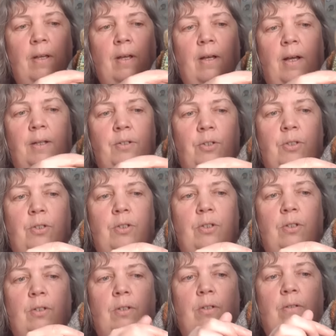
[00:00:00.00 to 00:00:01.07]
I
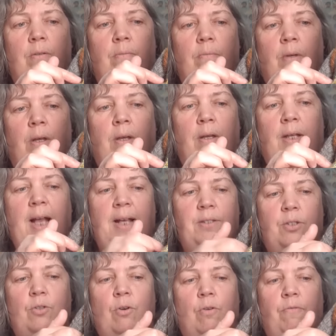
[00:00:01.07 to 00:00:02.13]
just
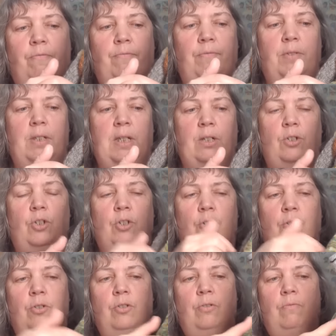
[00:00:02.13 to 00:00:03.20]
cast off
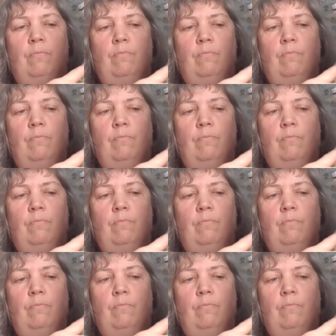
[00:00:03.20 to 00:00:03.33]
stitches